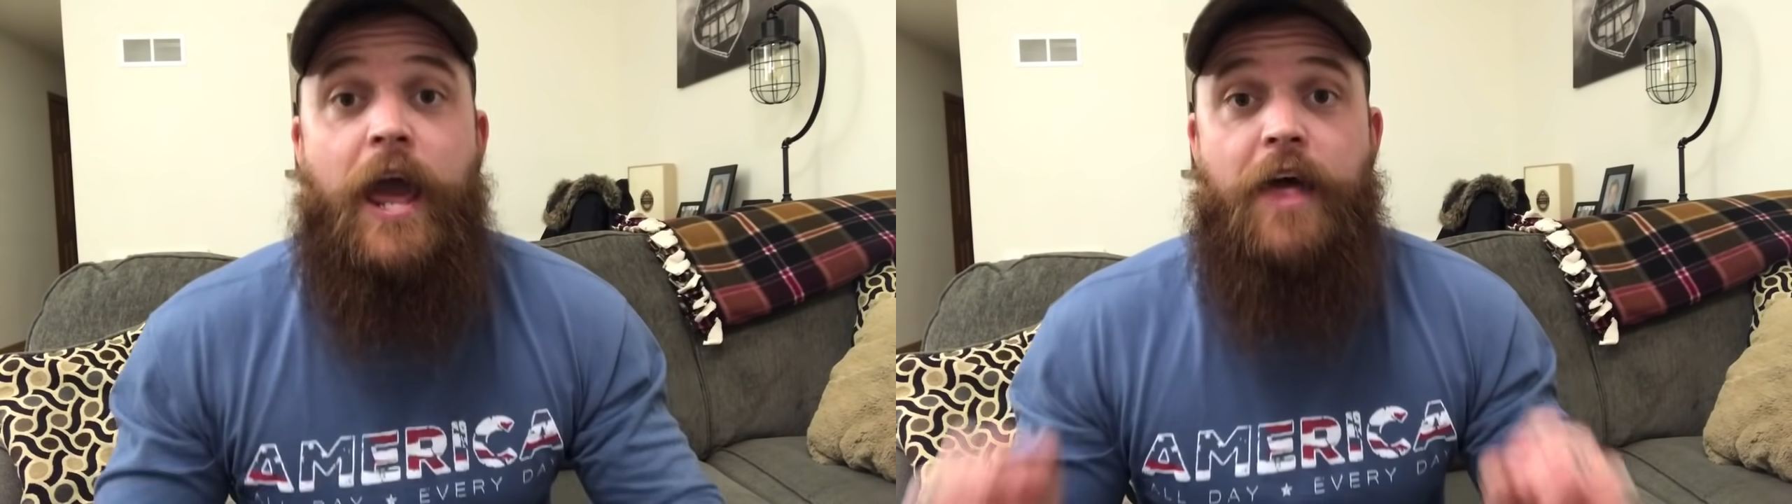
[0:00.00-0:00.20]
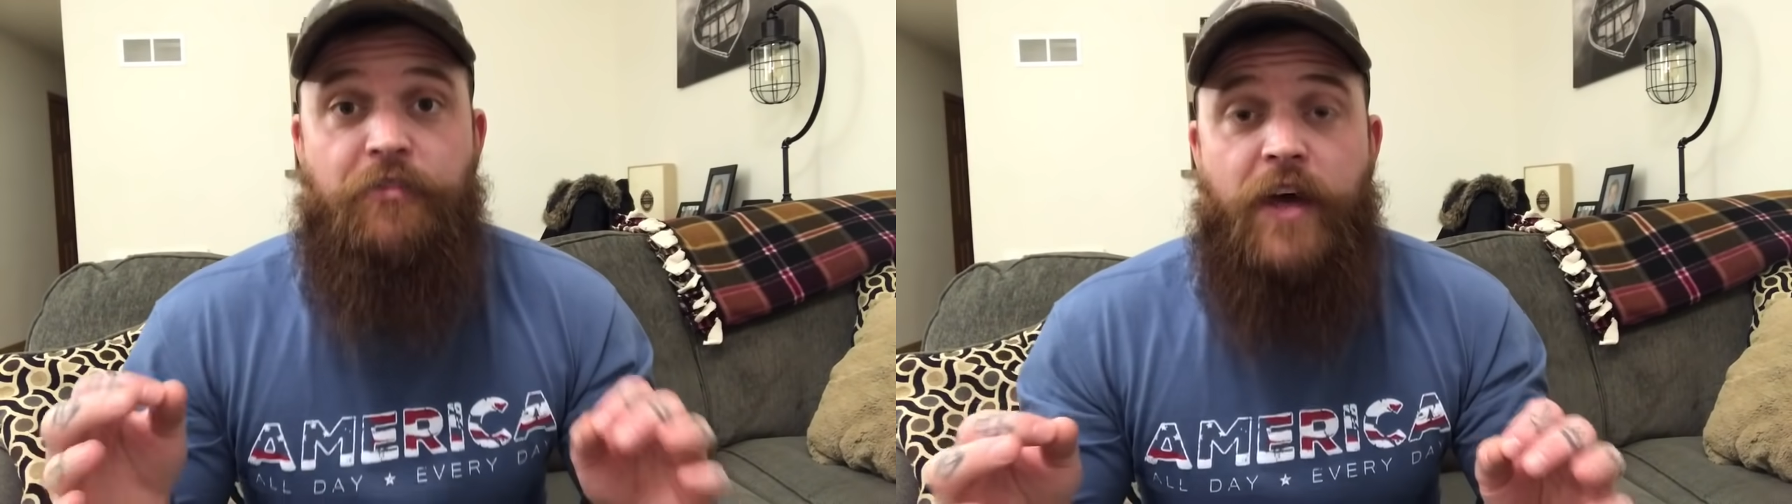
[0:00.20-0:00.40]

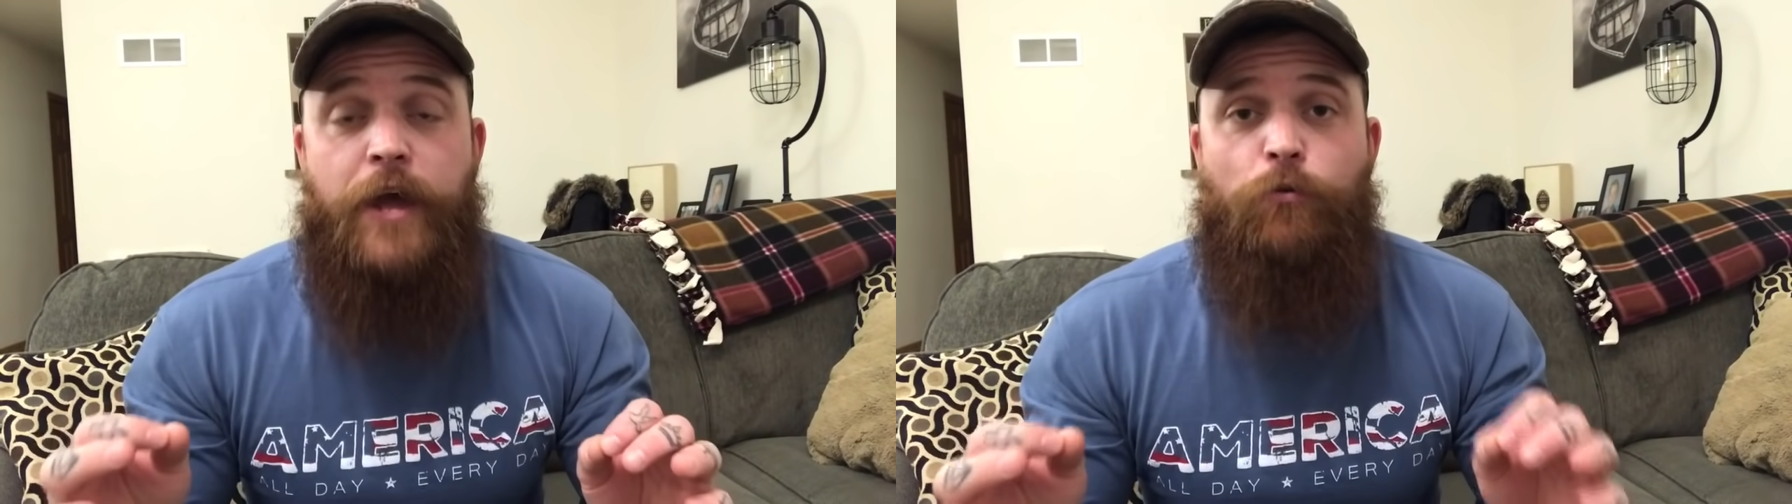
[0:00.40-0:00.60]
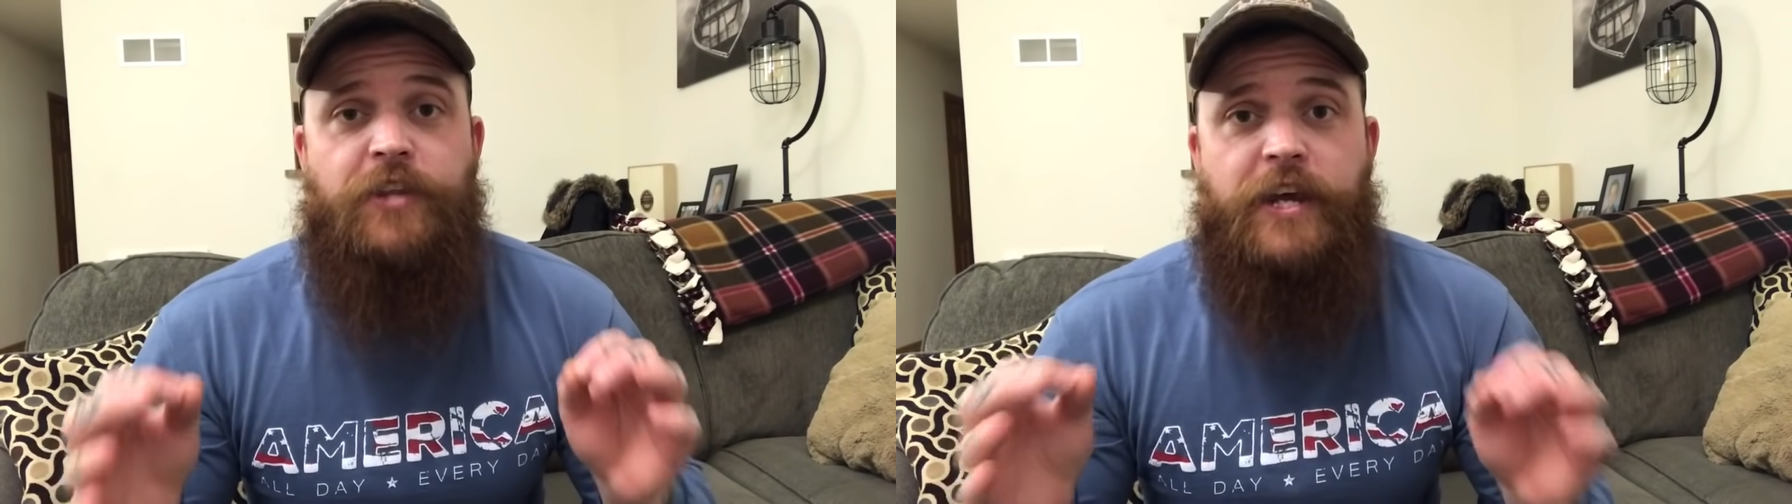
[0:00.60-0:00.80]
And
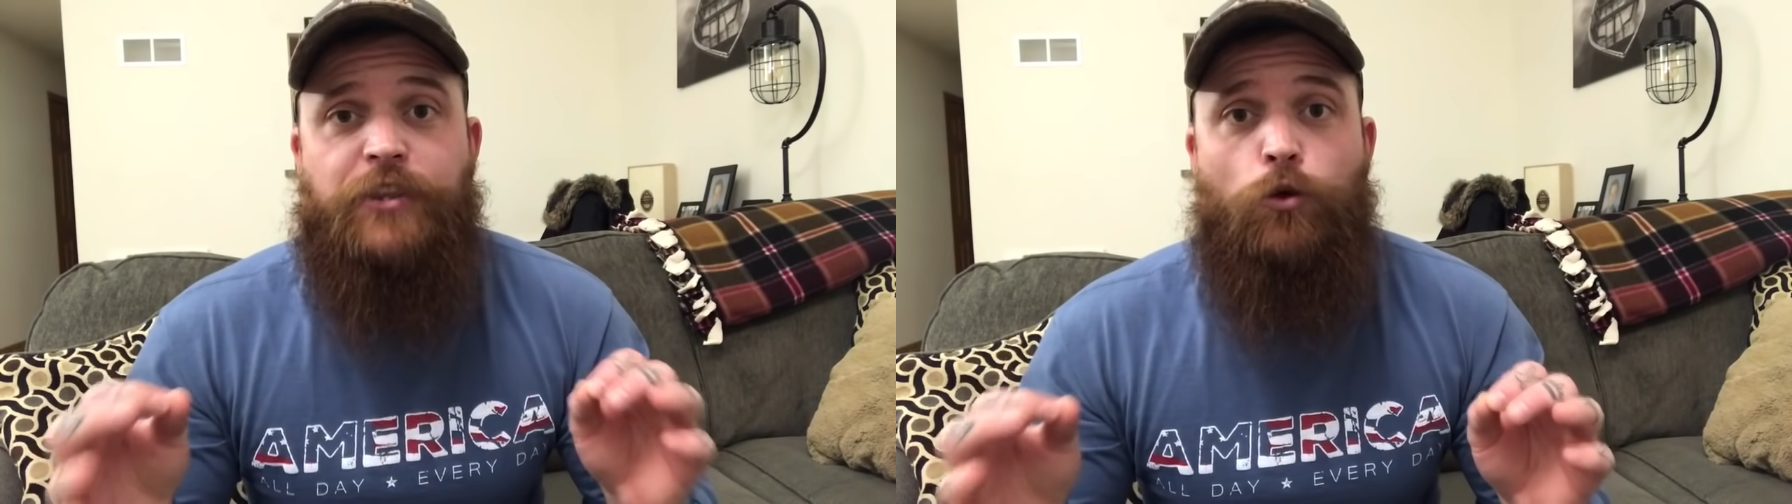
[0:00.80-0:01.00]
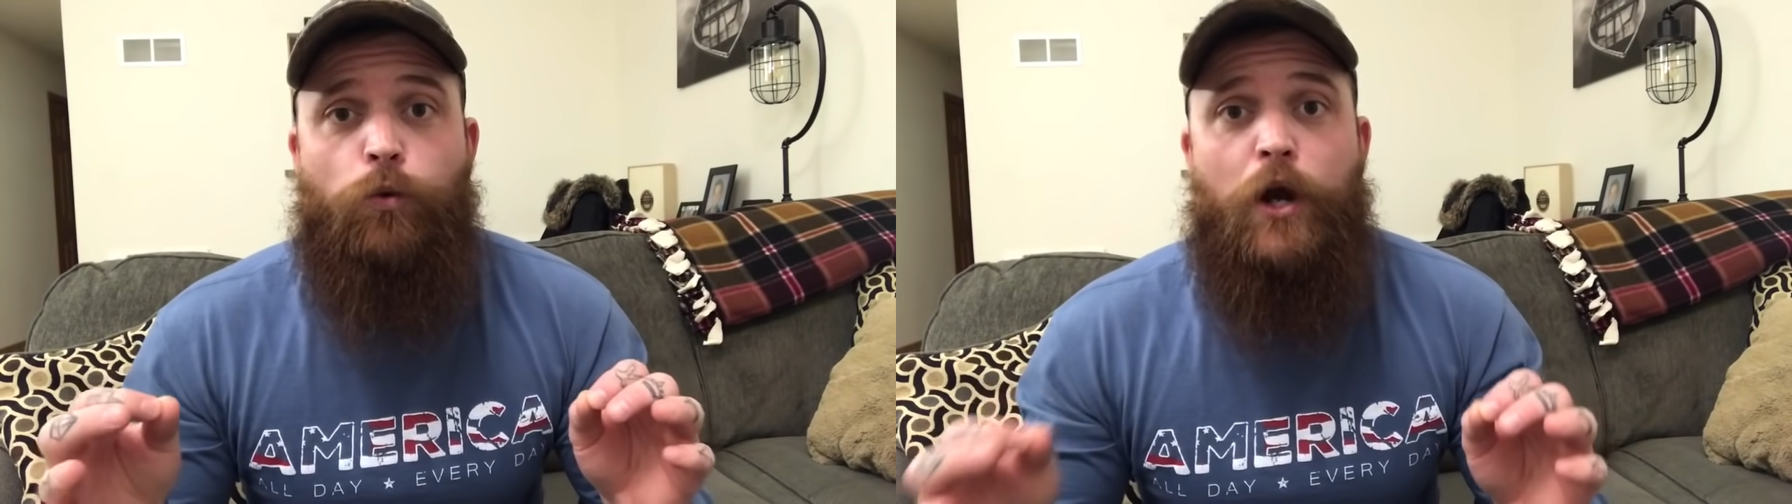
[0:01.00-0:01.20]
then when they
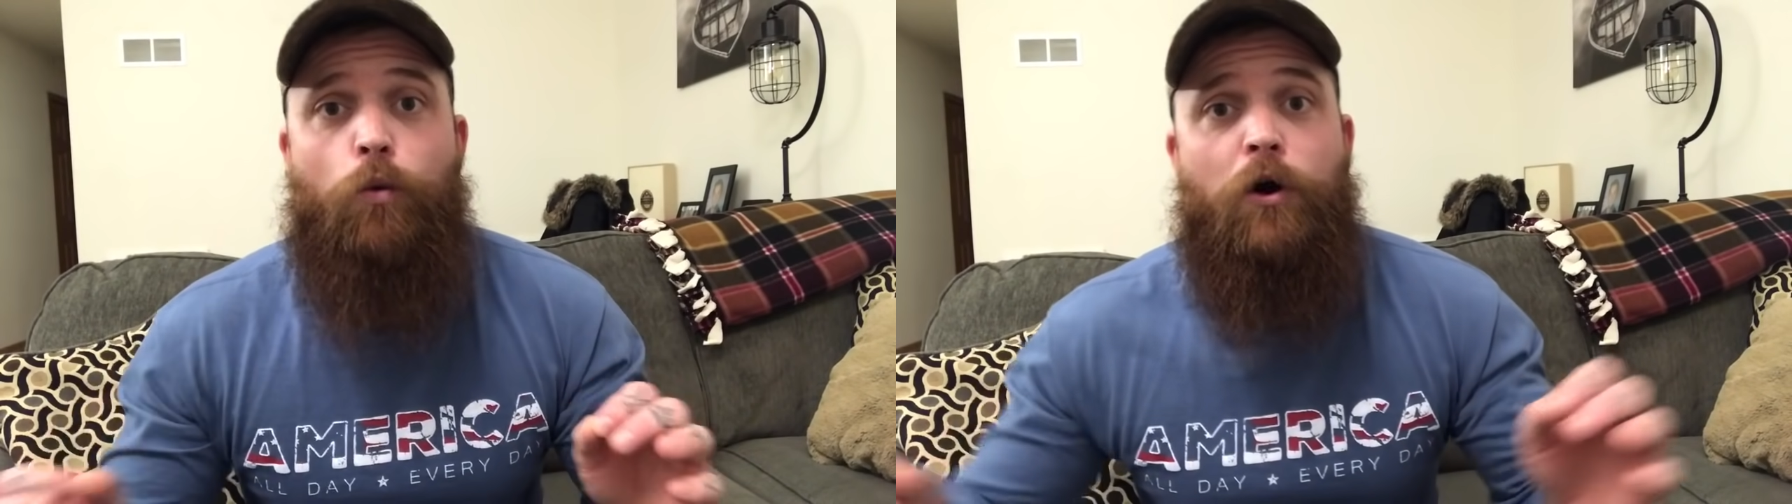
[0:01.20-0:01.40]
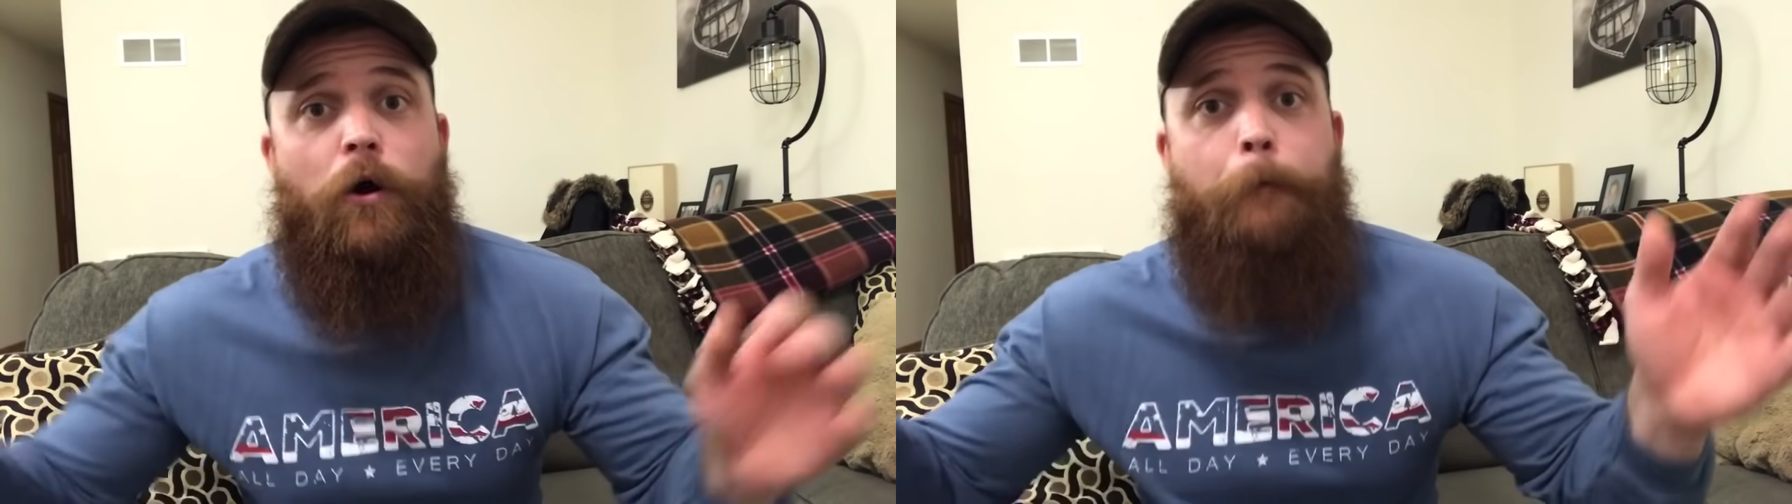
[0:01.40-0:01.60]
hit the real
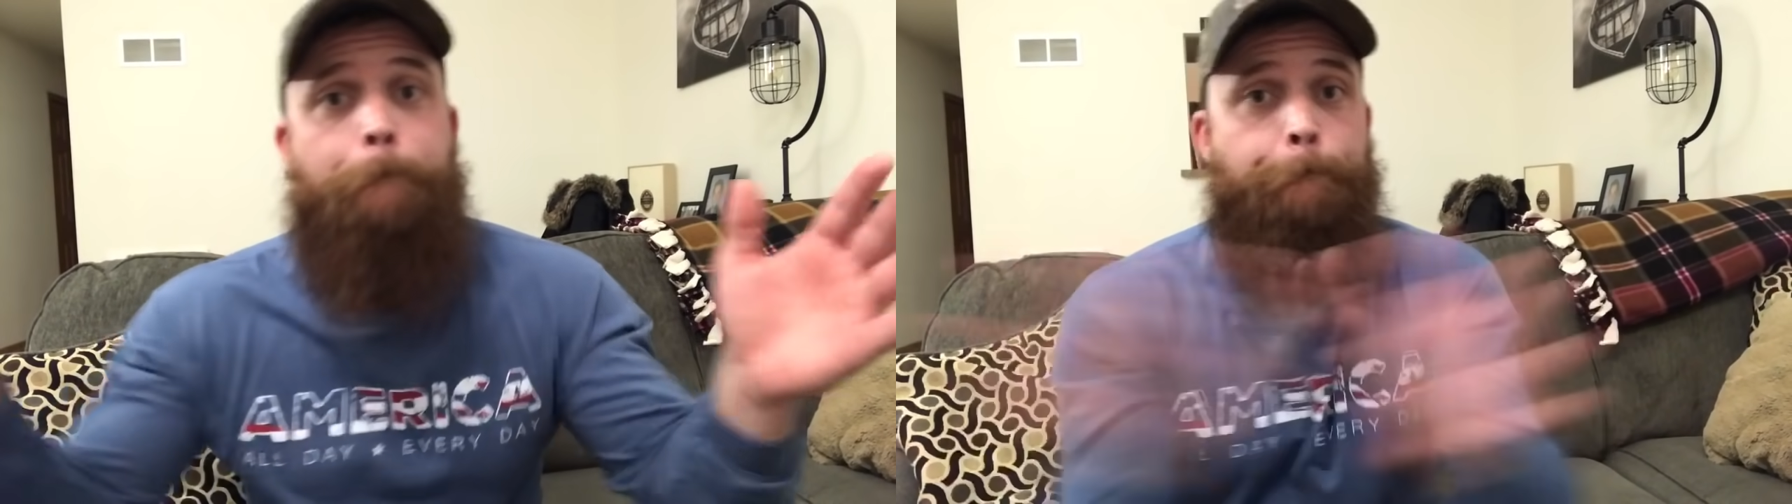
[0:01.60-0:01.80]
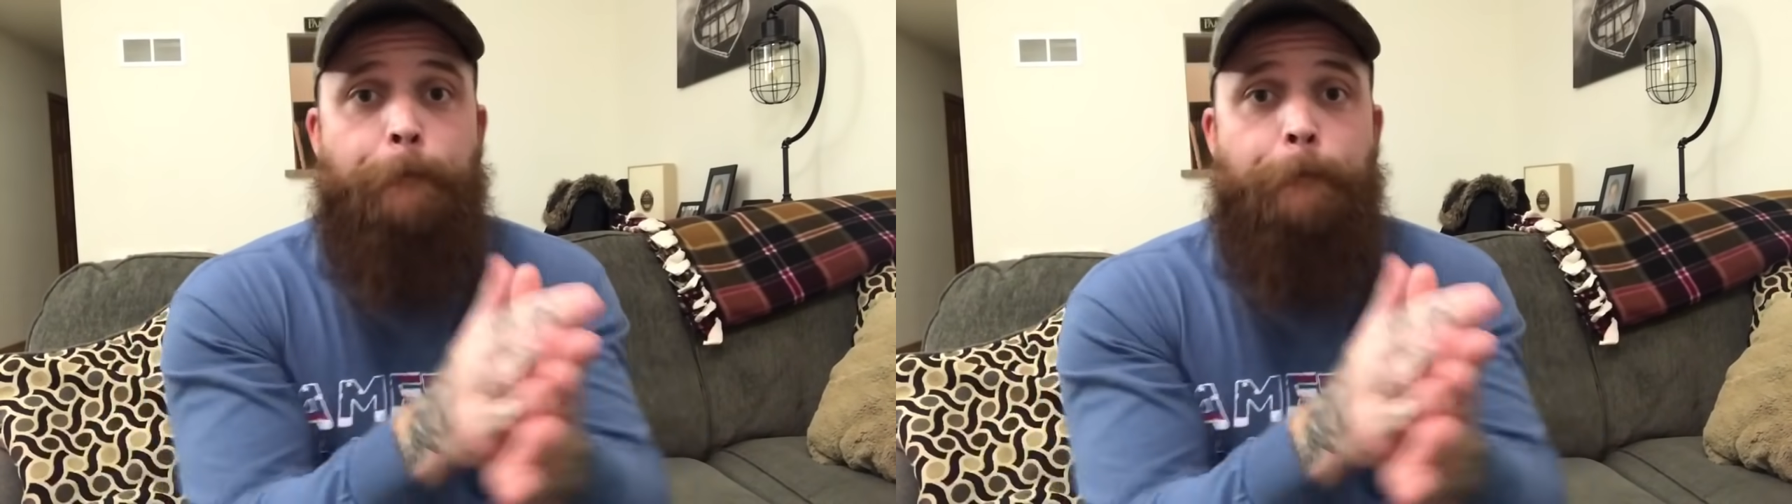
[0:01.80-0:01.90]
world,